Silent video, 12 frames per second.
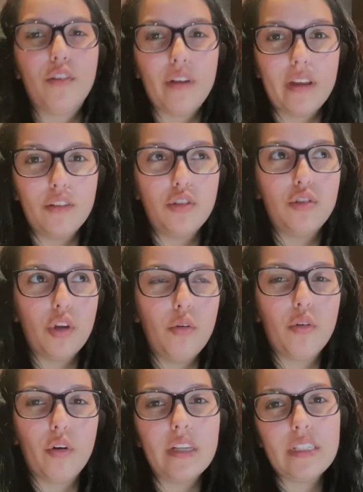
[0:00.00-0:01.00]
so
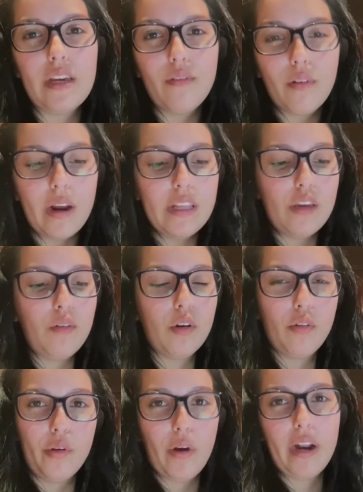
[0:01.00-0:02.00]
crazy of a ride that you can
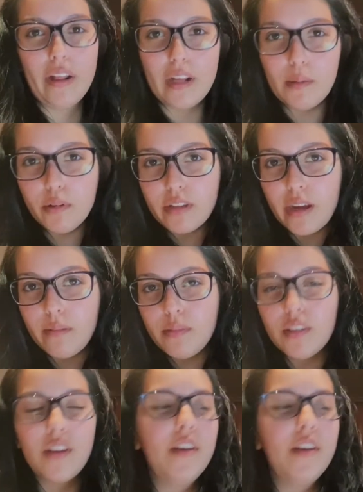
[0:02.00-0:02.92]
only ride it like a couple times.